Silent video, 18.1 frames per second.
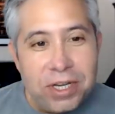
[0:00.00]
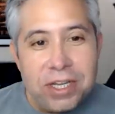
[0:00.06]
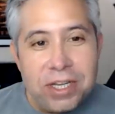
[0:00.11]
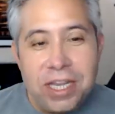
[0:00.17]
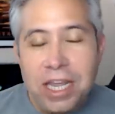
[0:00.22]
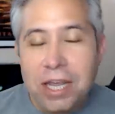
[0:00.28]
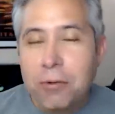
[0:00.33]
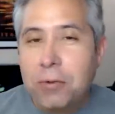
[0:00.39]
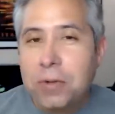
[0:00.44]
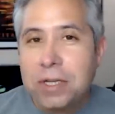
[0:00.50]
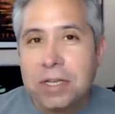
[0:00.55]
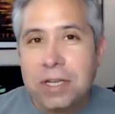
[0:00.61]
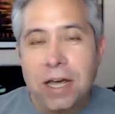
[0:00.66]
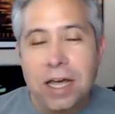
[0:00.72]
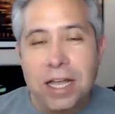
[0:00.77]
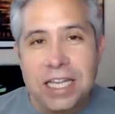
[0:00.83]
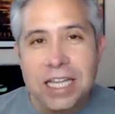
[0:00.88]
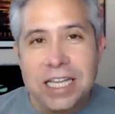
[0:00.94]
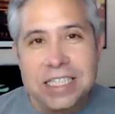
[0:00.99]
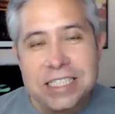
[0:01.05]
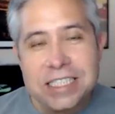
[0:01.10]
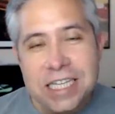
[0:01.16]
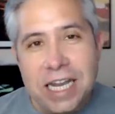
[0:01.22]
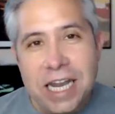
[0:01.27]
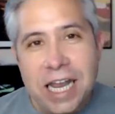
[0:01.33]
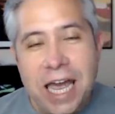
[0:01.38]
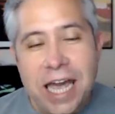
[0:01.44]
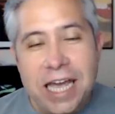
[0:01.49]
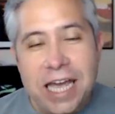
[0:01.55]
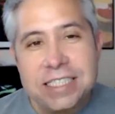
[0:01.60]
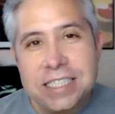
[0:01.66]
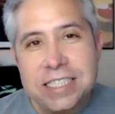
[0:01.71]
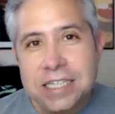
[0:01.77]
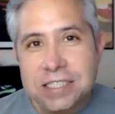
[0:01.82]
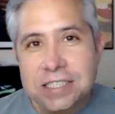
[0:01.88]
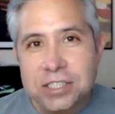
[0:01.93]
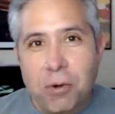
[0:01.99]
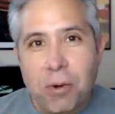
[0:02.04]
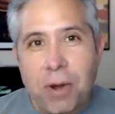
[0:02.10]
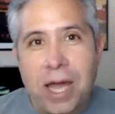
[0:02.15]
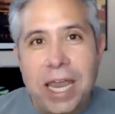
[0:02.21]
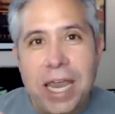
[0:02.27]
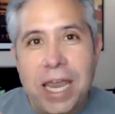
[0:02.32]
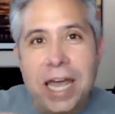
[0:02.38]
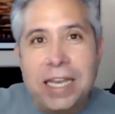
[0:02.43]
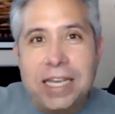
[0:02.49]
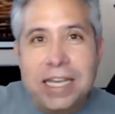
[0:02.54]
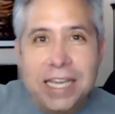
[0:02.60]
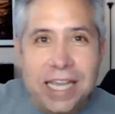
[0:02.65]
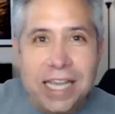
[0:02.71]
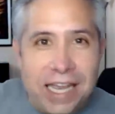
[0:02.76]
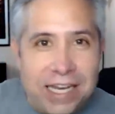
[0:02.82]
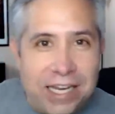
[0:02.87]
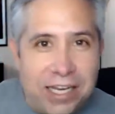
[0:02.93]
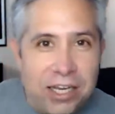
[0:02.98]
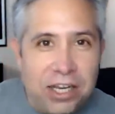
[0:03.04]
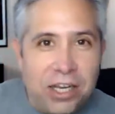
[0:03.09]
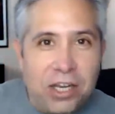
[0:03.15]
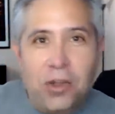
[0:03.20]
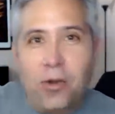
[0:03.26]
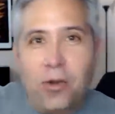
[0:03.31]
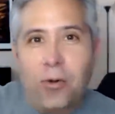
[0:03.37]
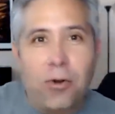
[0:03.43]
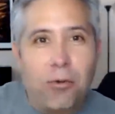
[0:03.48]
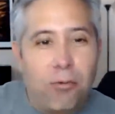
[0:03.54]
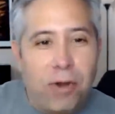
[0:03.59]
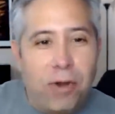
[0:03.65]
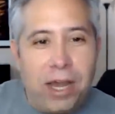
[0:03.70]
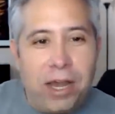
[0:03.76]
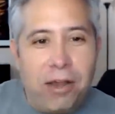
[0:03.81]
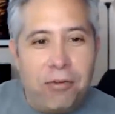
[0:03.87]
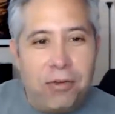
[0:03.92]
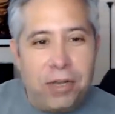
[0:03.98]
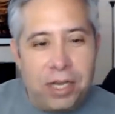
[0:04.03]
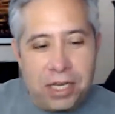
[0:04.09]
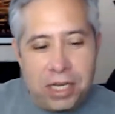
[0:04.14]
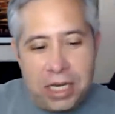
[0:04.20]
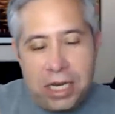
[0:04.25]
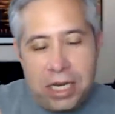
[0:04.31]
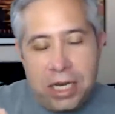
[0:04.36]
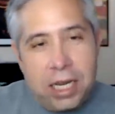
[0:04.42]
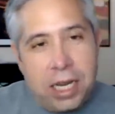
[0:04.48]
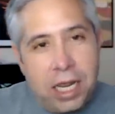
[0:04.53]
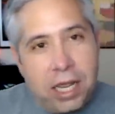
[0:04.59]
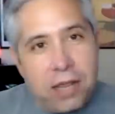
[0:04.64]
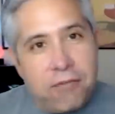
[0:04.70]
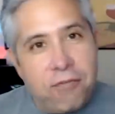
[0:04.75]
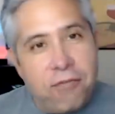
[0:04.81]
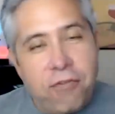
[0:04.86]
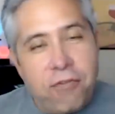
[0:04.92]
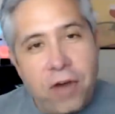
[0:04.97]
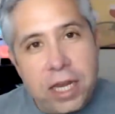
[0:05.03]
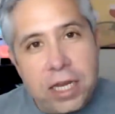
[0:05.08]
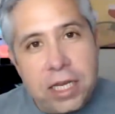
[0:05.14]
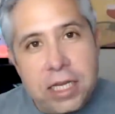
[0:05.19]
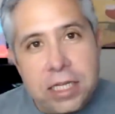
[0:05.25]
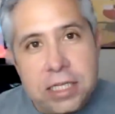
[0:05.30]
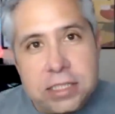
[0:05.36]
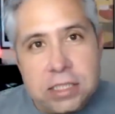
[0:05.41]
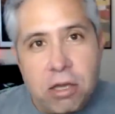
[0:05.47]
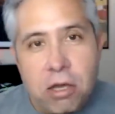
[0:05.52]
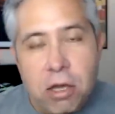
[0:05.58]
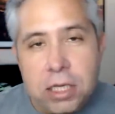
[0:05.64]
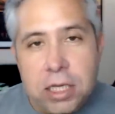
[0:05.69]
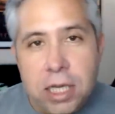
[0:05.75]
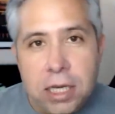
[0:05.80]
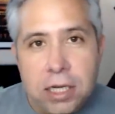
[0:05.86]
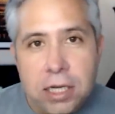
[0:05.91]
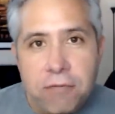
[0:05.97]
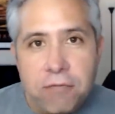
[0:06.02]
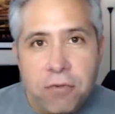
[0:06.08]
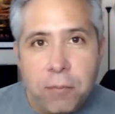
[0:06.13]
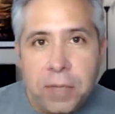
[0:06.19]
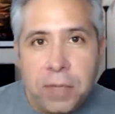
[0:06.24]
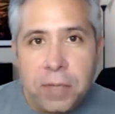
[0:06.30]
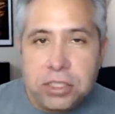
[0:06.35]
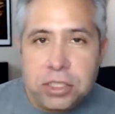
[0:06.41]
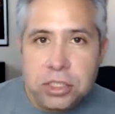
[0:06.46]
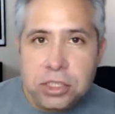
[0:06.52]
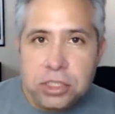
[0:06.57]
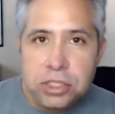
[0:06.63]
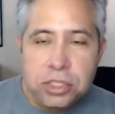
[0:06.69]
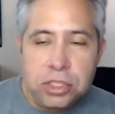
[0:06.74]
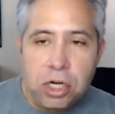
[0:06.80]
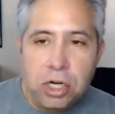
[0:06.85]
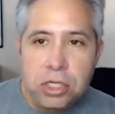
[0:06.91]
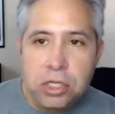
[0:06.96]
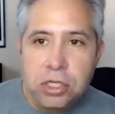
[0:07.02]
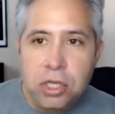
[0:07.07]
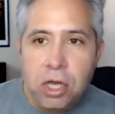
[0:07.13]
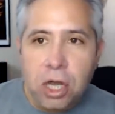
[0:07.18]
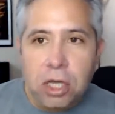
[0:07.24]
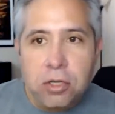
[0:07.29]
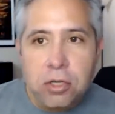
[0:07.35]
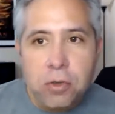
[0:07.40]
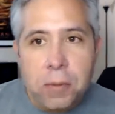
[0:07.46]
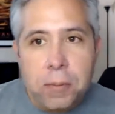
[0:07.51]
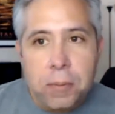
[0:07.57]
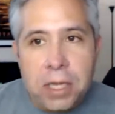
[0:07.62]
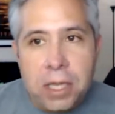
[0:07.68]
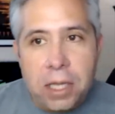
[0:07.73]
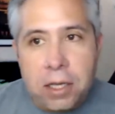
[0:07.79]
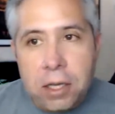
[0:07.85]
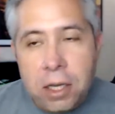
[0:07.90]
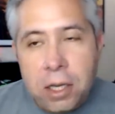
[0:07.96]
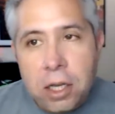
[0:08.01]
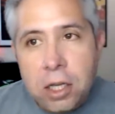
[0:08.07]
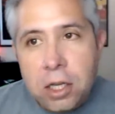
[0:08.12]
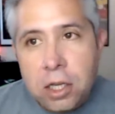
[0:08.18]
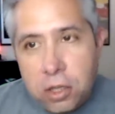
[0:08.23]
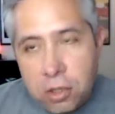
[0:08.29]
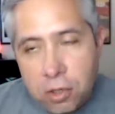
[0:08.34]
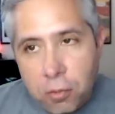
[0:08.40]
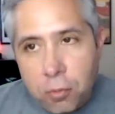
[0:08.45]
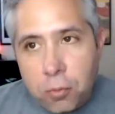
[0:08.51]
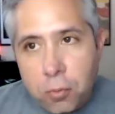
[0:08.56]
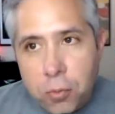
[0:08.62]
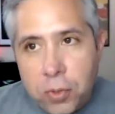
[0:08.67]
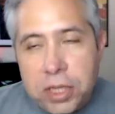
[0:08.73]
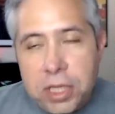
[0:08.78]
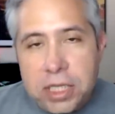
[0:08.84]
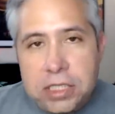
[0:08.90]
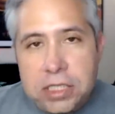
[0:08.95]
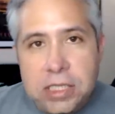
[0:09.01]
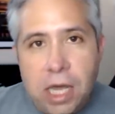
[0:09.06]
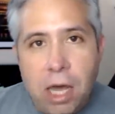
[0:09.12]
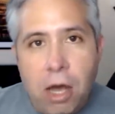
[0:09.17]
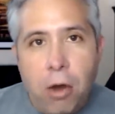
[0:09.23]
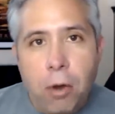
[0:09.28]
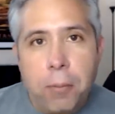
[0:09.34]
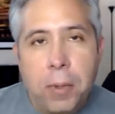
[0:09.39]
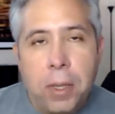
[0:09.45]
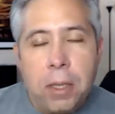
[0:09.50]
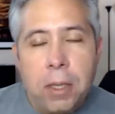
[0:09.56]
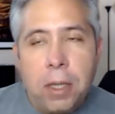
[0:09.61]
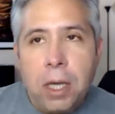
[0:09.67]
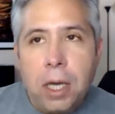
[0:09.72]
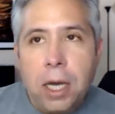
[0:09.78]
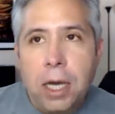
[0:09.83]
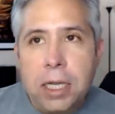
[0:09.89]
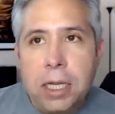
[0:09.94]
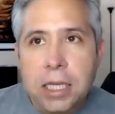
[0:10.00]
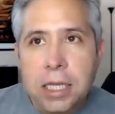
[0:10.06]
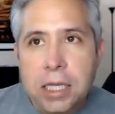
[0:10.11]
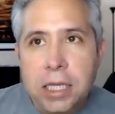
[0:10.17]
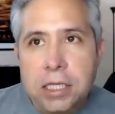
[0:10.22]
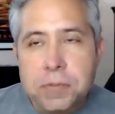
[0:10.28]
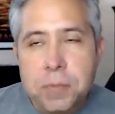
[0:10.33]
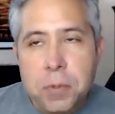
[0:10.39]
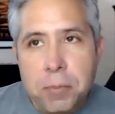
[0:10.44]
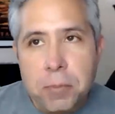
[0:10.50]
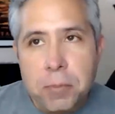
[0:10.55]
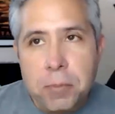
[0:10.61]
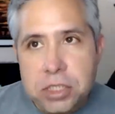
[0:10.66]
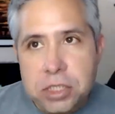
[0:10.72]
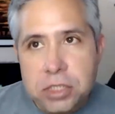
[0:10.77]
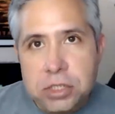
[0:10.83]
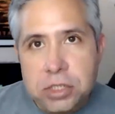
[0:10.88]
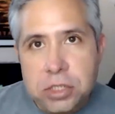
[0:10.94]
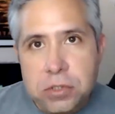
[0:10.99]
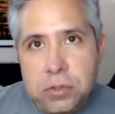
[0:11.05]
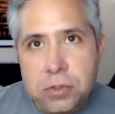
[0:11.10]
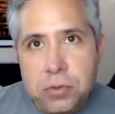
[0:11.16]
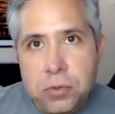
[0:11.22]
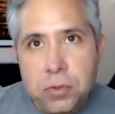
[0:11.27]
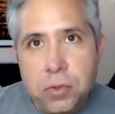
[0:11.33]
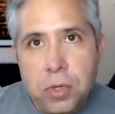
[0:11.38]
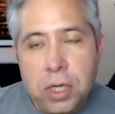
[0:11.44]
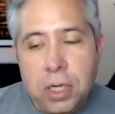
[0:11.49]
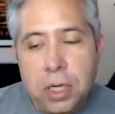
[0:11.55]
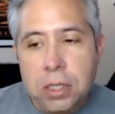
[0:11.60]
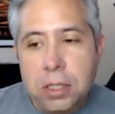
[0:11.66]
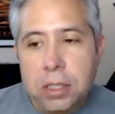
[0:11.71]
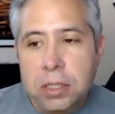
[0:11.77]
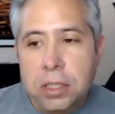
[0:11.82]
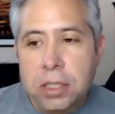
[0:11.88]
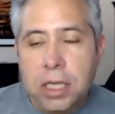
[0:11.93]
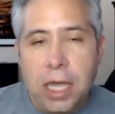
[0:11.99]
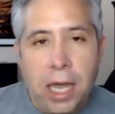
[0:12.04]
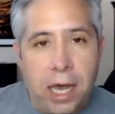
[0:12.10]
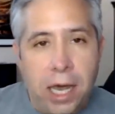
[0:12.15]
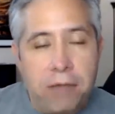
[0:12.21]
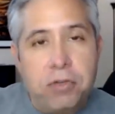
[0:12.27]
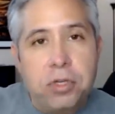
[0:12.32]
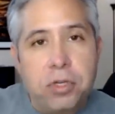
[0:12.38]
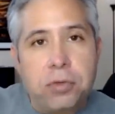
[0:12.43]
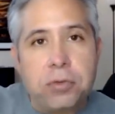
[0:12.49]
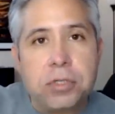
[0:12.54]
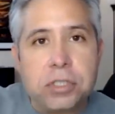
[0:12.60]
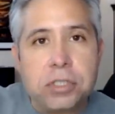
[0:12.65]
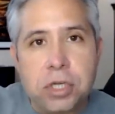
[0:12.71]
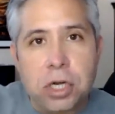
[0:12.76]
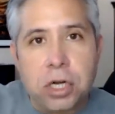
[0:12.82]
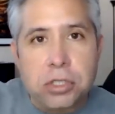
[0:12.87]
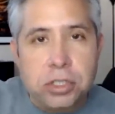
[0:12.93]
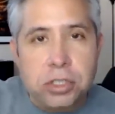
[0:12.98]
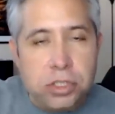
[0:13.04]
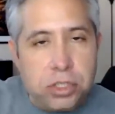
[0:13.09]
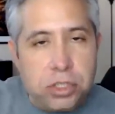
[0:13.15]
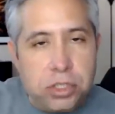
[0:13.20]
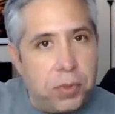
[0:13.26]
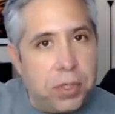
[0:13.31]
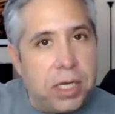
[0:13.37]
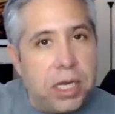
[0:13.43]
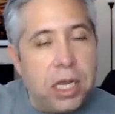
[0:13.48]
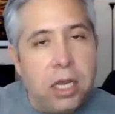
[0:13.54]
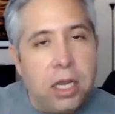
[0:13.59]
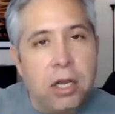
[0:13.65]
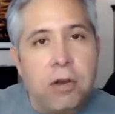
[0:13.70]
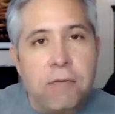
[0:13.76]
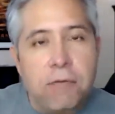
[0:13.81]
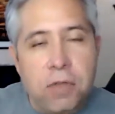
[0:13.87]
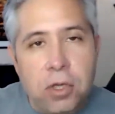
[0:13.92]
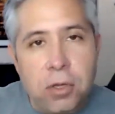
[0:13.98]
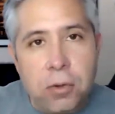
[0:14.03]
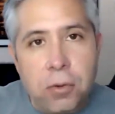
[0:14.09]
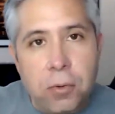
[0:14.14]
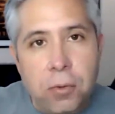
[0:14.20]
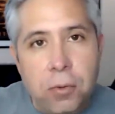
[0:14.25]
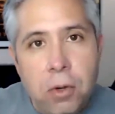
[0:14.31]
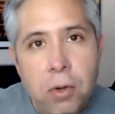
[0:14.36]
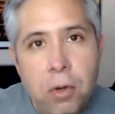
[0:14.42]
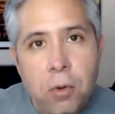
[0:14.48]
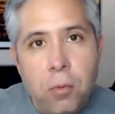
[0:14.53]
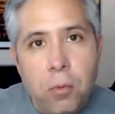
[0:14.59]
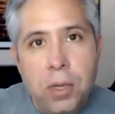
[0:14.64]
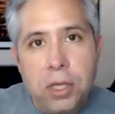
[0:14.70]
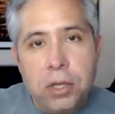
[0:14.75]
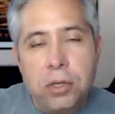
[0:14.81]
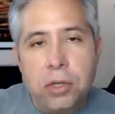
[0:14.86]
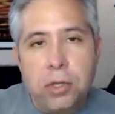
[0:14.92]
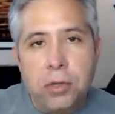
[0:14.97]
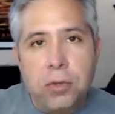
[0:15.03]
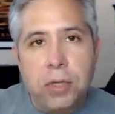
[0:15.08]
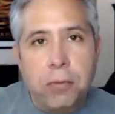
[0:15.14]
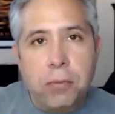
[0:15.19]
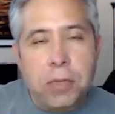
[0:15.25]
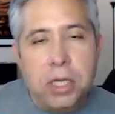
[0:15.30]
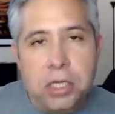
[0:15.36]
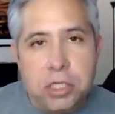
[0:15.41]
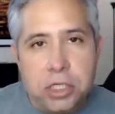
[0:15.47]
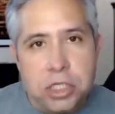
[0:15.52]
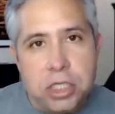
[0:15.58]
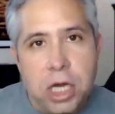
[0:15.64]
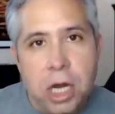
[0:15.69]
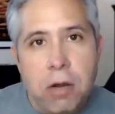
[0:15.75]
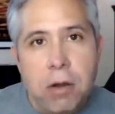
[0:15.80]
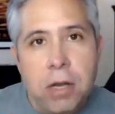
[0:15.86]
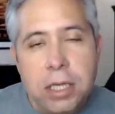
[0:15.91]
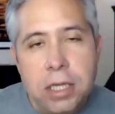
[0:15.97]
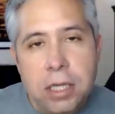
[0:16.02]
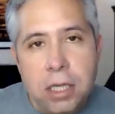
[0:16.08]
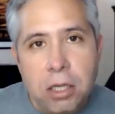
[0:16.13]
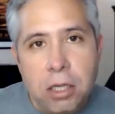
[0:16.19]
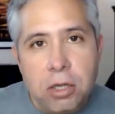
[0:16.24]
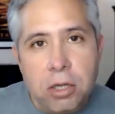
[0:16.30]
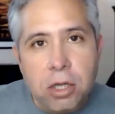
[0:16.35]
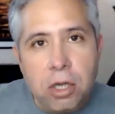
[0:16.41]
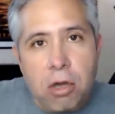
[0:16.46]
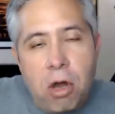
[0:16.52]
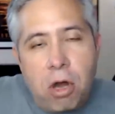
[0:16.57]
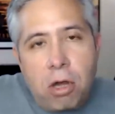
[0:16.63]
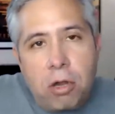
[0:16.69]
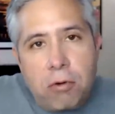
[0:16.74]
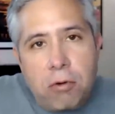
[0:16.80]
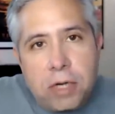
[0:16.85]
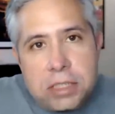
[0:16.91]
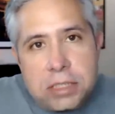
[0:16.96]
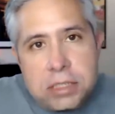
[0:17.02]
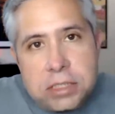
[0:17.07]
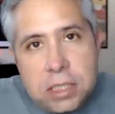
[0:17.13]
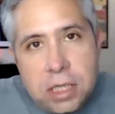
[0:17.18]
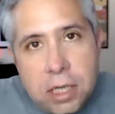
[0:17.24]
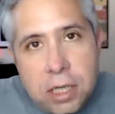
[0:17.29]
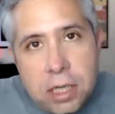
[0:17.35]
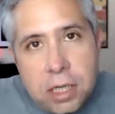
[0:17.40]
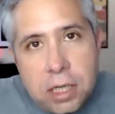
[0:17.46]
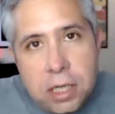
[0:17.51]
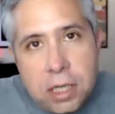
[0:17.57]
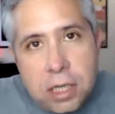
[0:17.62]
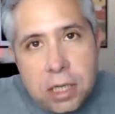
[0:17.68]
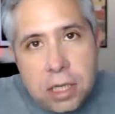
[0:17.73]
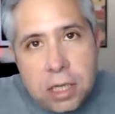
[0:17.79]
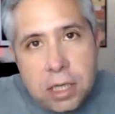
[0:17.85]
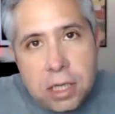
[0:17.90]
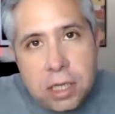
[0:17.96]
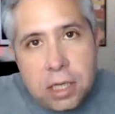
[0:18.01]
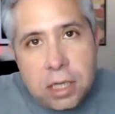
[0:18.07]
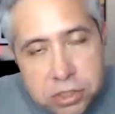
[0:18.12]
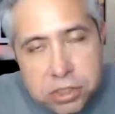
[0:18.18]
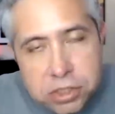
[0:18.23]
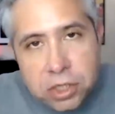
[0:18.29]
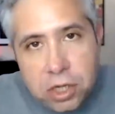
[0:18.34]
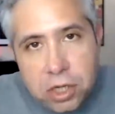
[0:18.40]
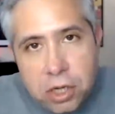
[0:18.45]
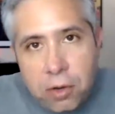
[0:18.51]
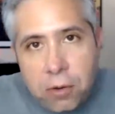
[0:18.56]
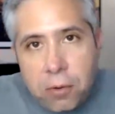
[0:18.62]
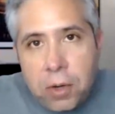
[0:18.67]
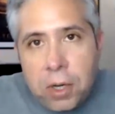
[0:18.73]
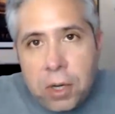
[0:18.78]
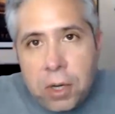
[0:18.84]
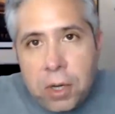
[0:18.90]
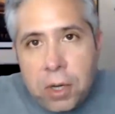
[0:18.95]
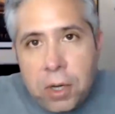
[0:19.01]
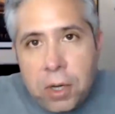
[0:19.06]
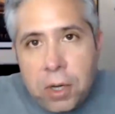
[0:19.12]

They would not let us get access. So I had to kind of go around and, and find his contact information to start to talk to him. And then, you know, with his help, uh, get his permission to uh, to have To the Stars do an interview with Lou that we could share at the the Congress uh, a few years ago.